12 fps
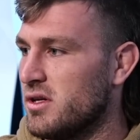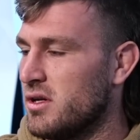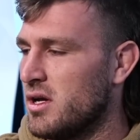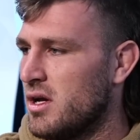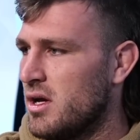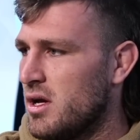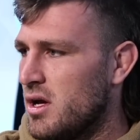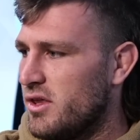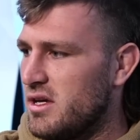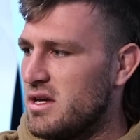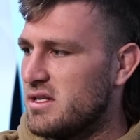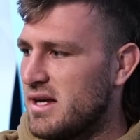and I
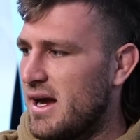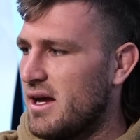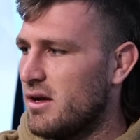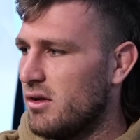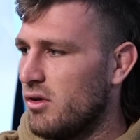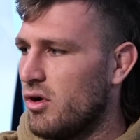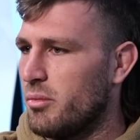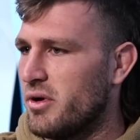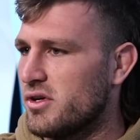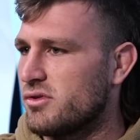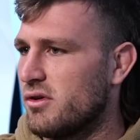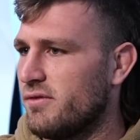think he's taken a lot of
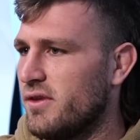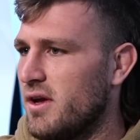pressure off